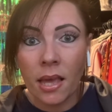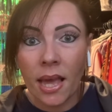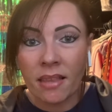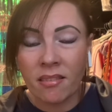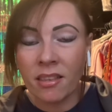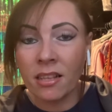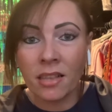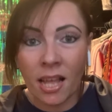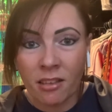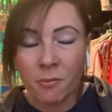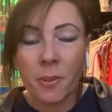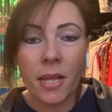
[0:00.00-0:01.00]
It's the
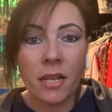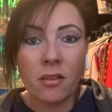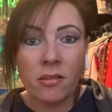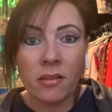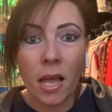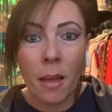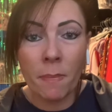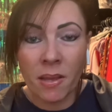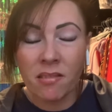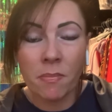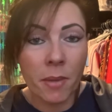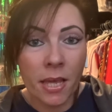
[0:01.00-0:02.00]
last place a
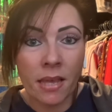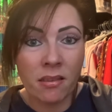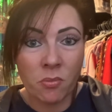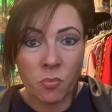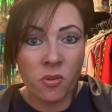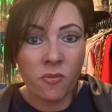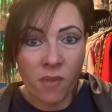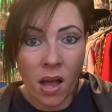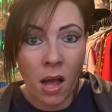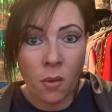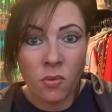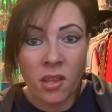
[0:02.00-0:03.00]
missing person was
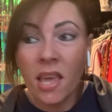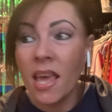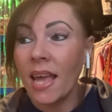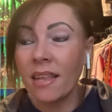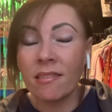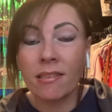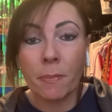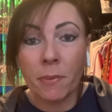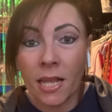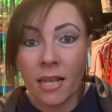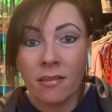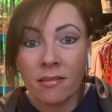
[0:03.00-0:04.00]
found. It's the
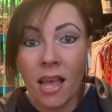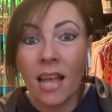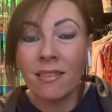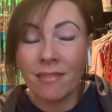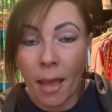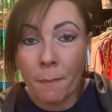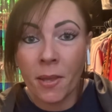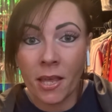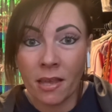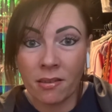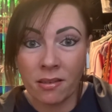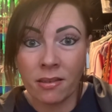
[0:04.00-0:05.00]
place a dead
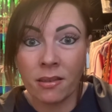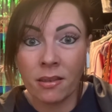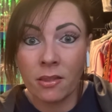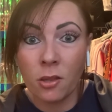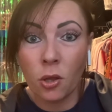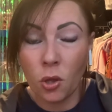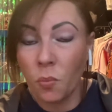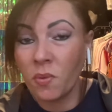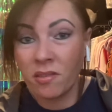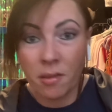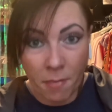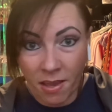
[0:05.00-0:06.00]
person who
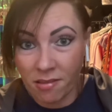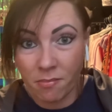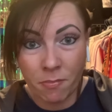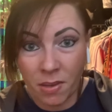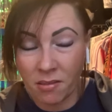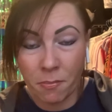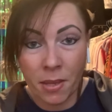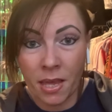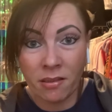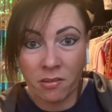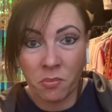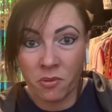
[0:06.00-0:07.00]
was the missing
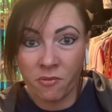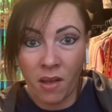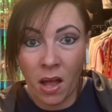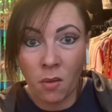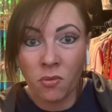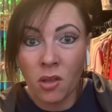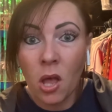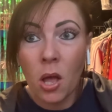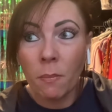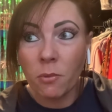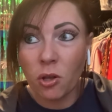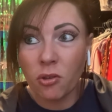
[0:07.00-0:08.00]
person was found,
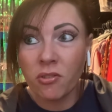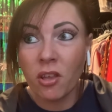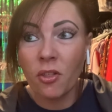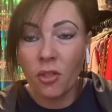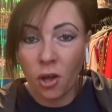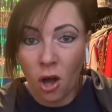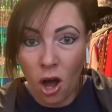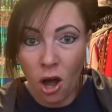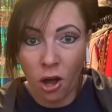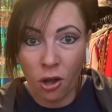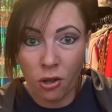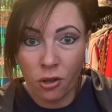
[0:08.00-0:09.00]
plus the car.